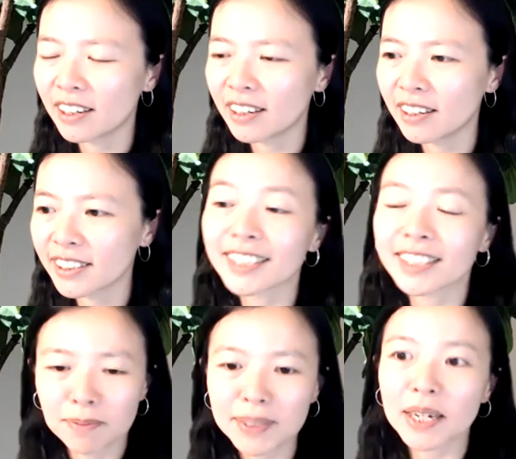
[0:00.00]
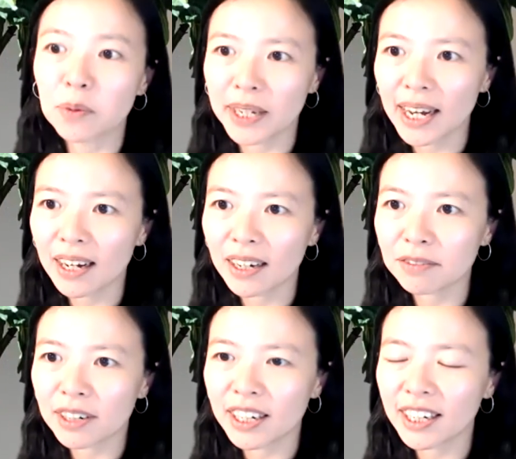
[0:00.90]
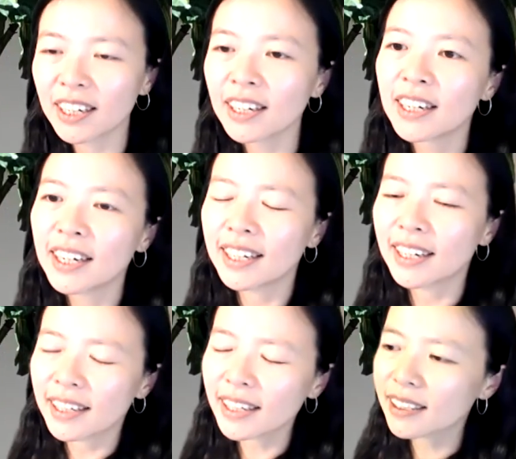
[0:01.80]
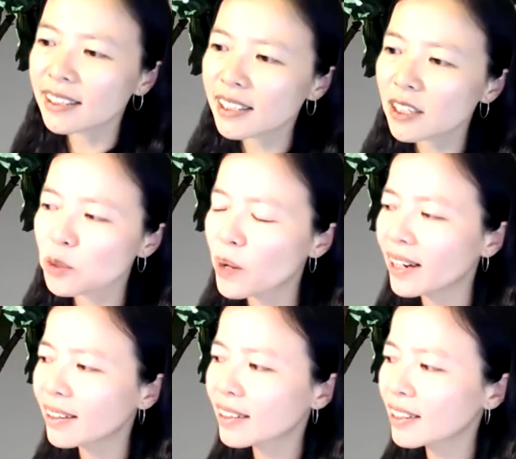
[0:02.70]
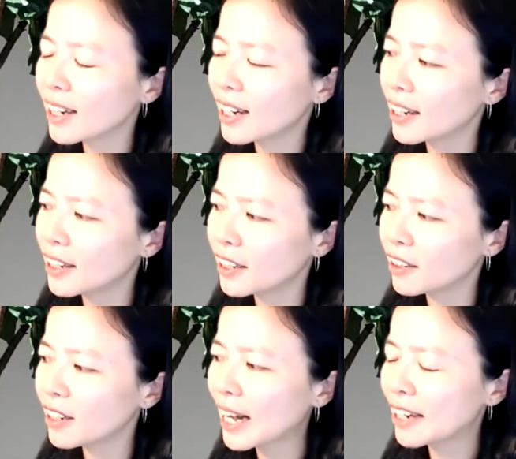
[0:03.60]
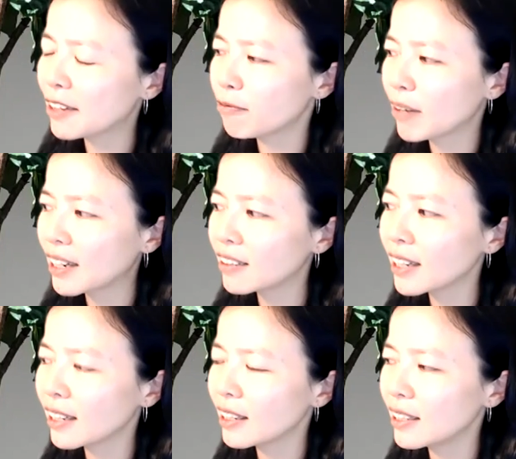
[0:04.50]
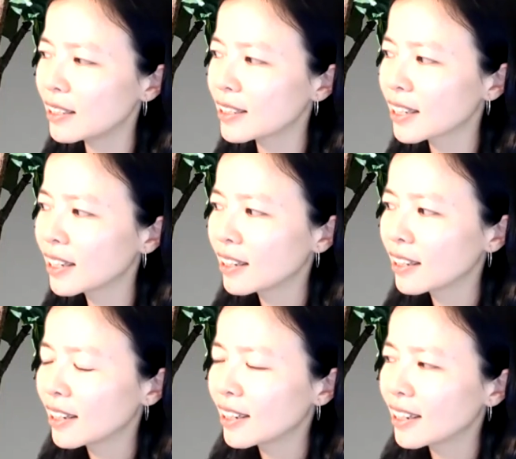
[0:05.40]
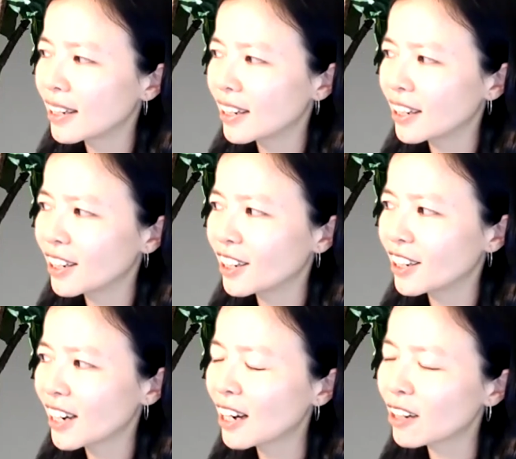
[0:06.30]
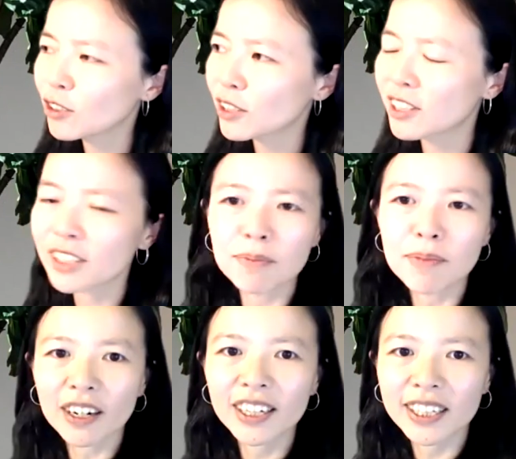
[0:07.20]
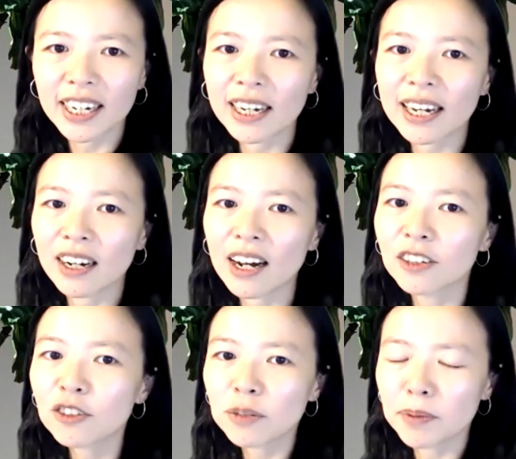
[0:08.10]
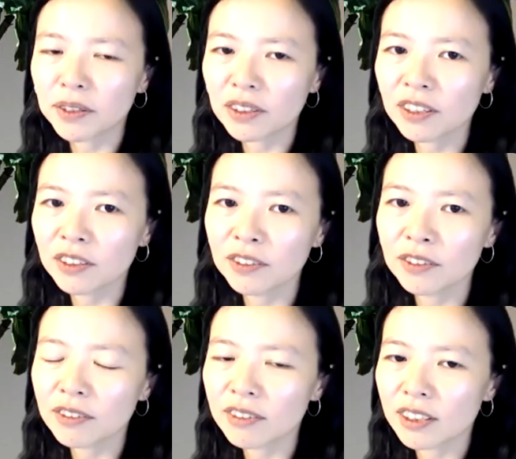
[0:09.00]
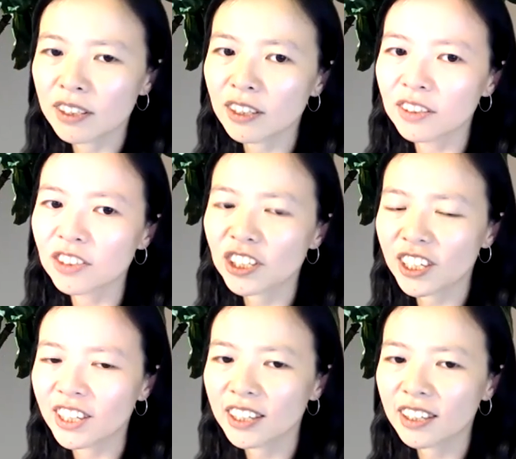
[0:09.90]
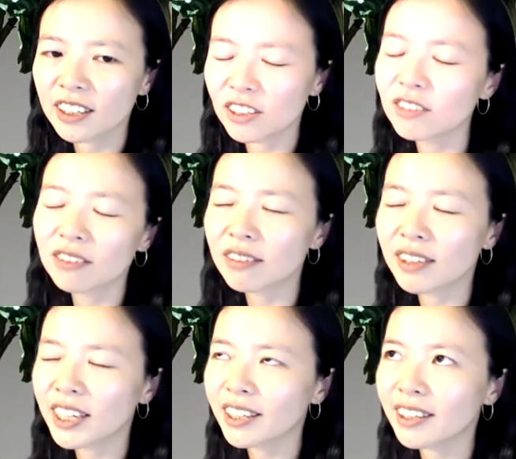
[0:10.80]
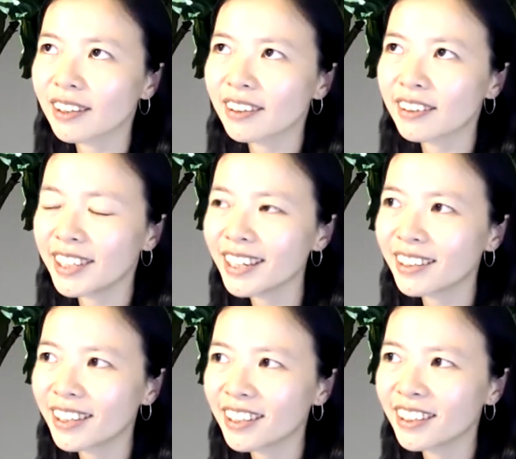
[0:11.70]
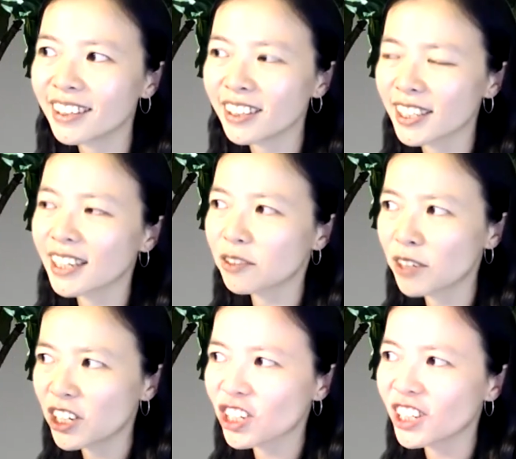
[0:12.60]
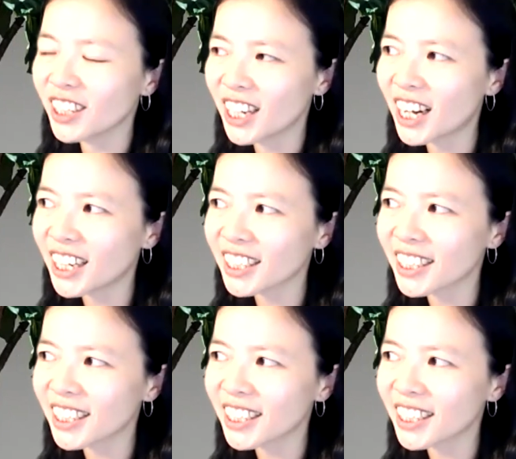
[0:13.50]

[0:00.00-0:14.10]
systems that we have, right? And I think this is where I found at least how system architect can contribute to the solution to like DNN acceleration a lot.